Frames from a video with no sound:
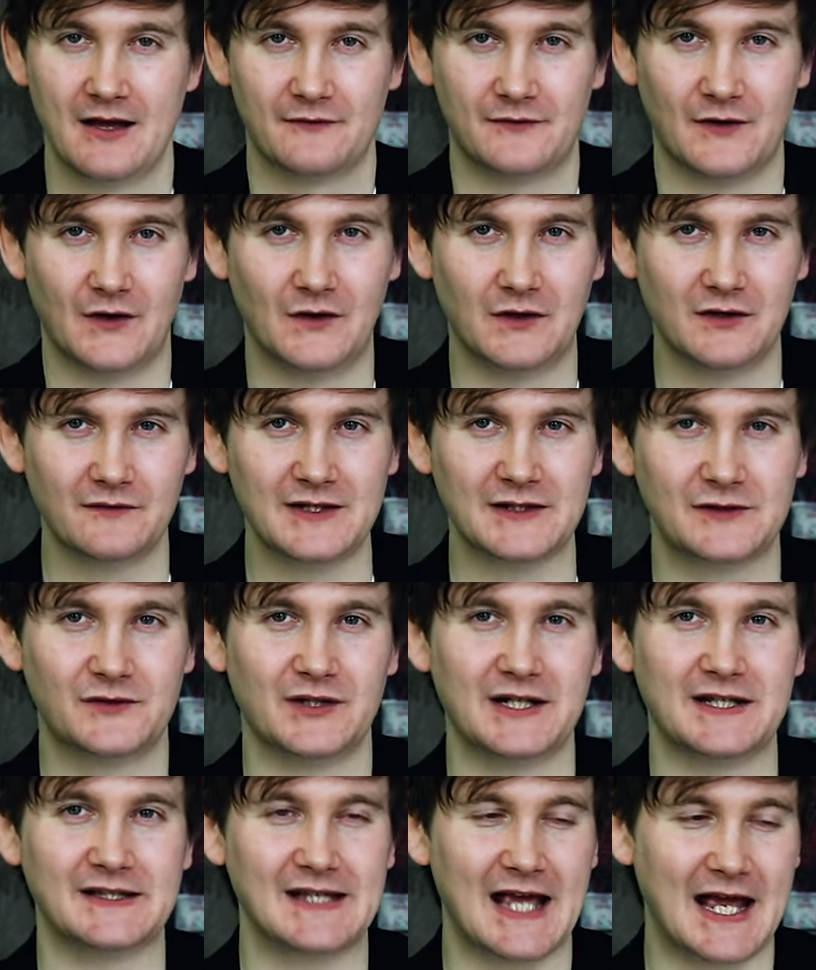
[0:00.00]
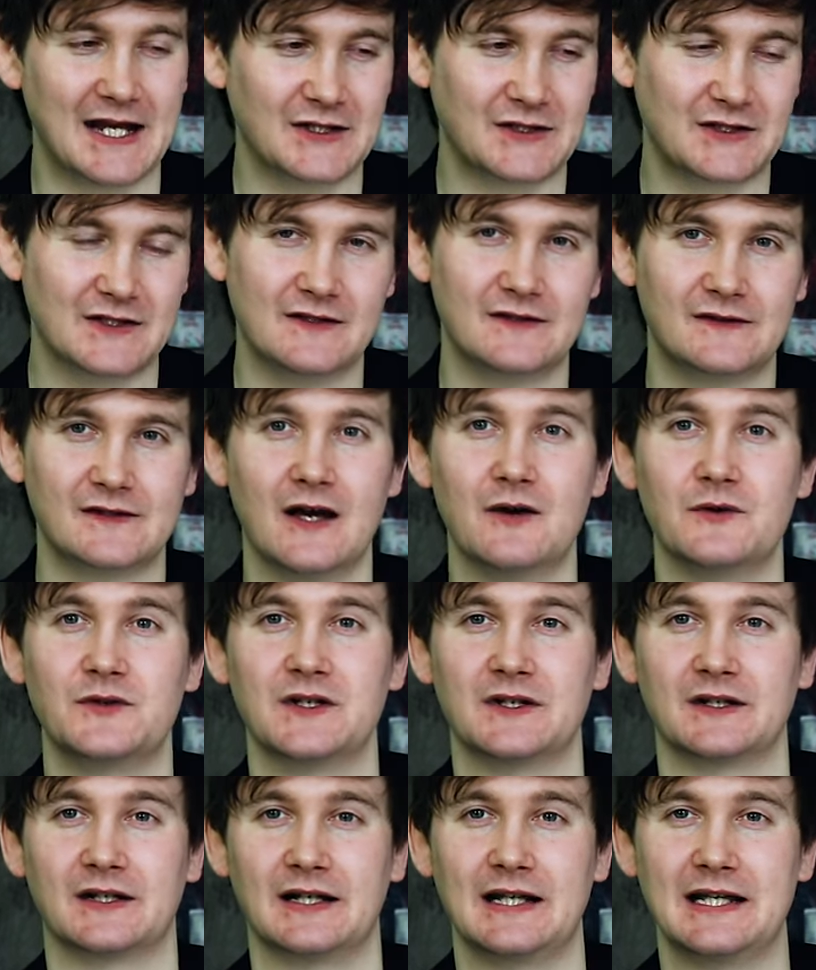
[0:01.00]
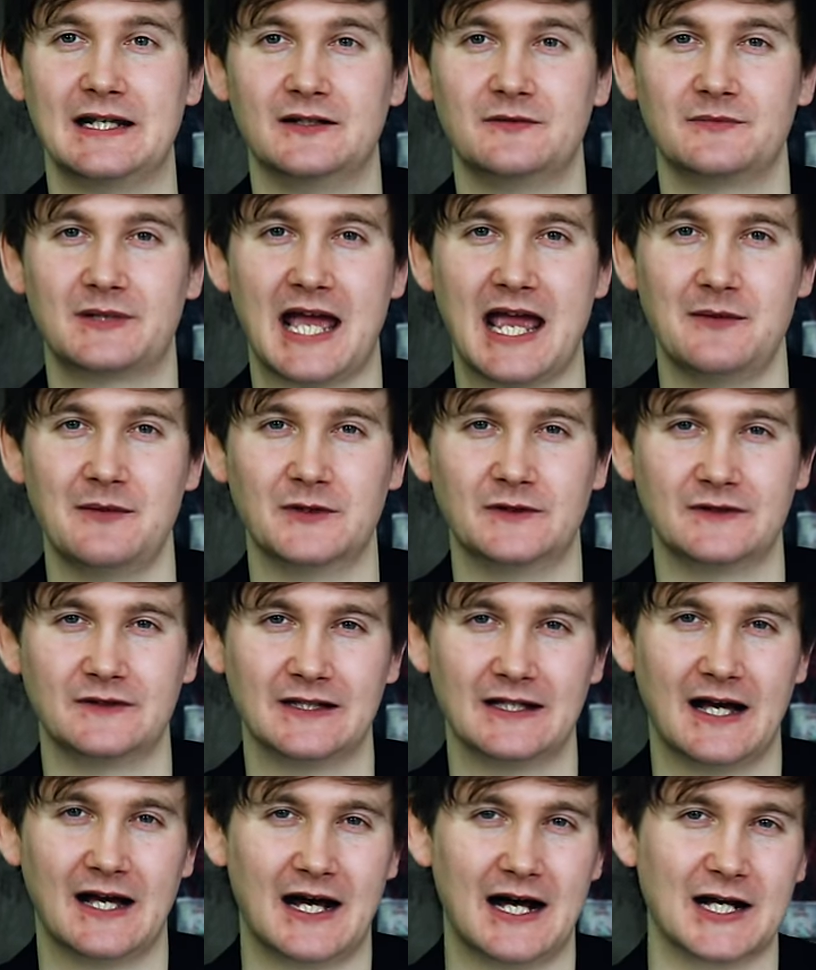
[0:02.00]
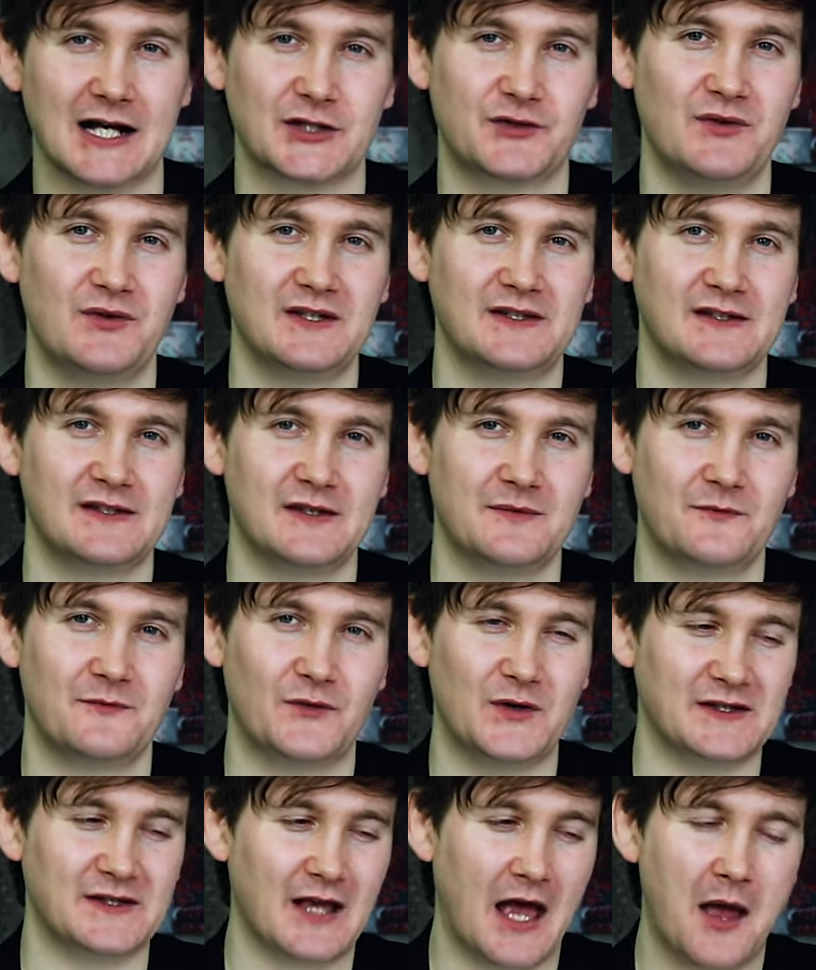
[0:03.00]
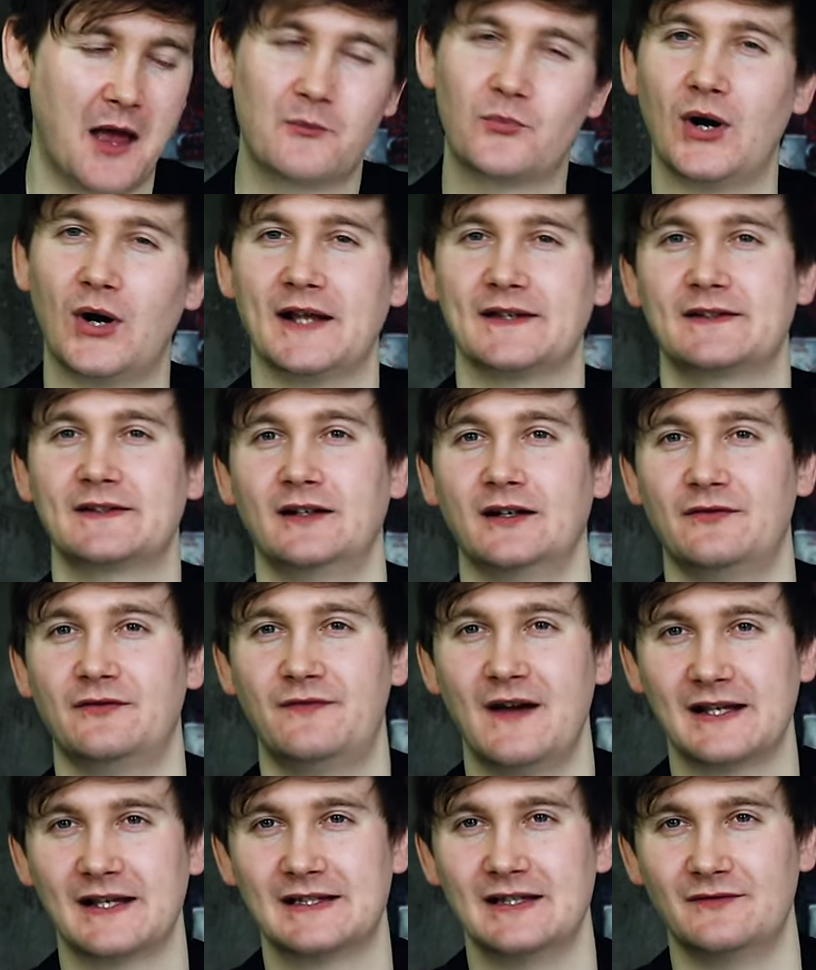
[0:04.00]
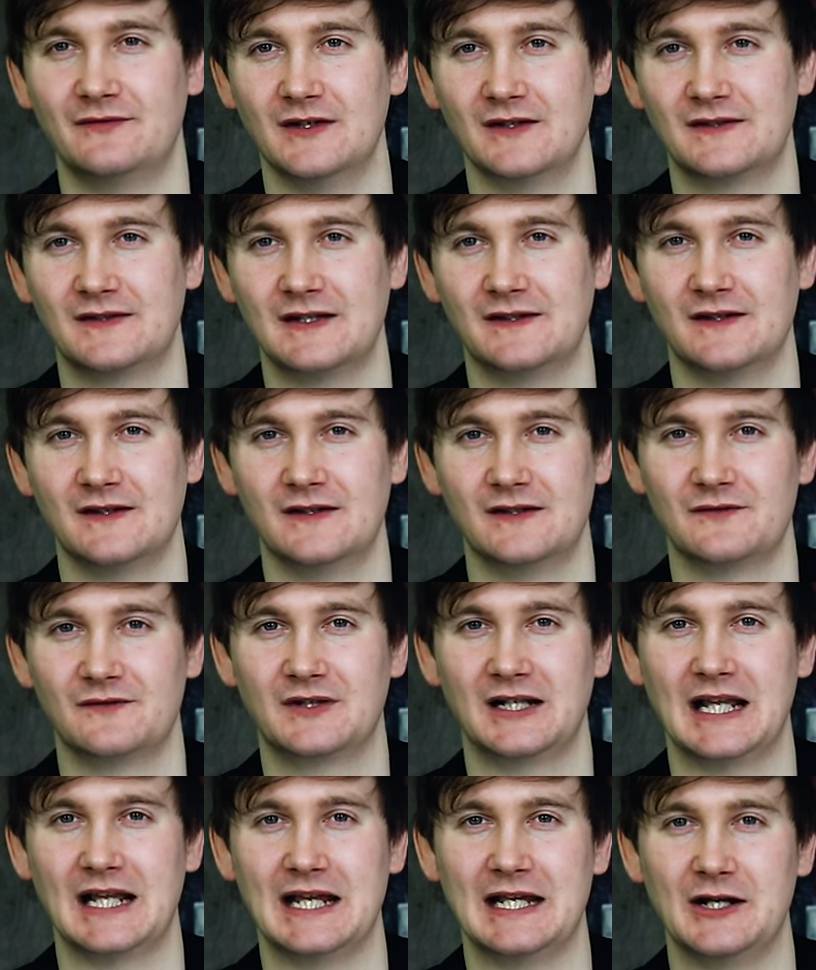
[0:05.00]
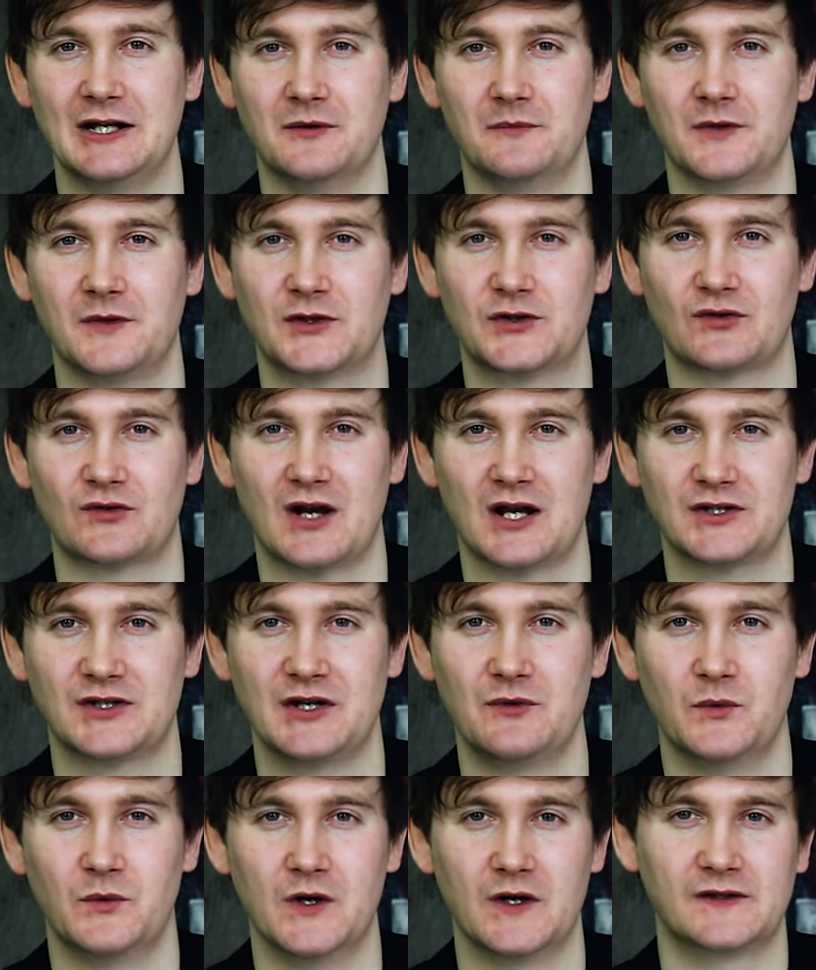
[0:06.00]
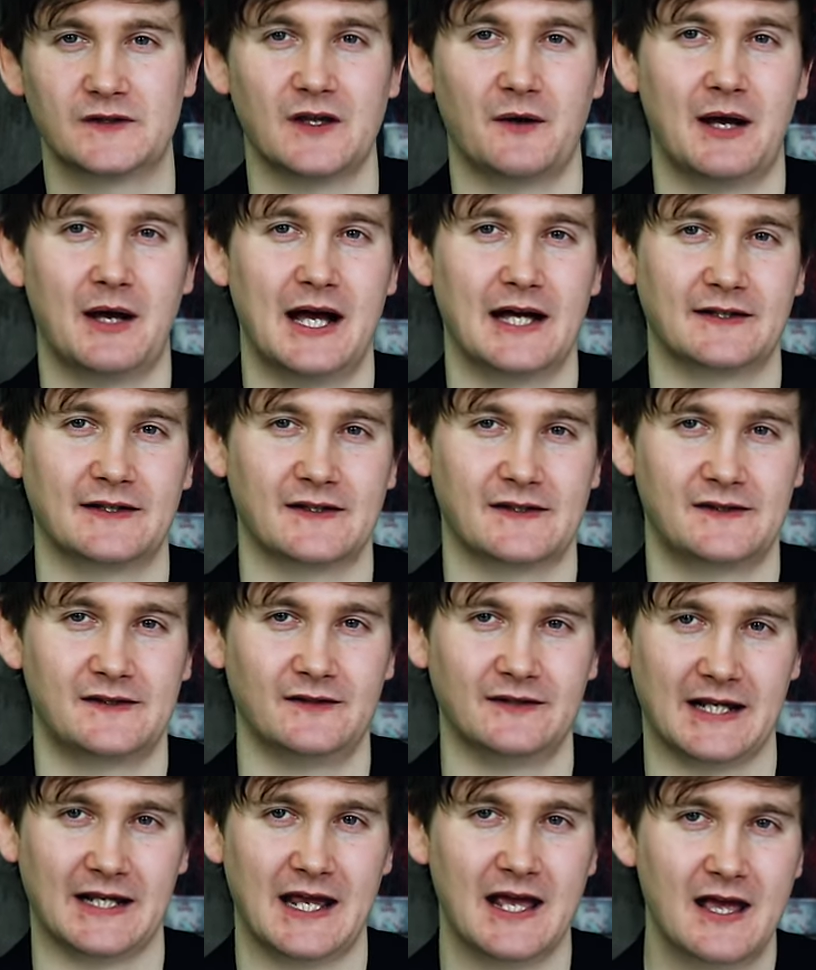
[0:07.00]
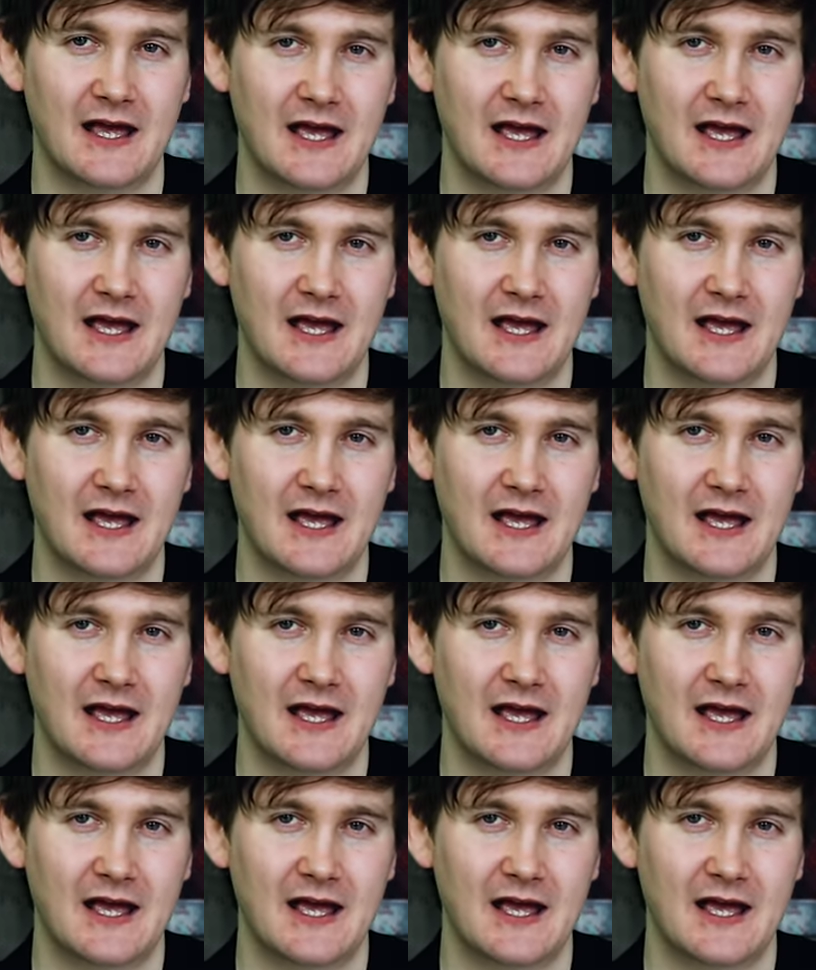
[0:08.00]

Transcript: For all of its good intentions, ocean cleanup came under harsh criticism for its practical effectiveness in terms of cleaning up the trash it worked so hard to study.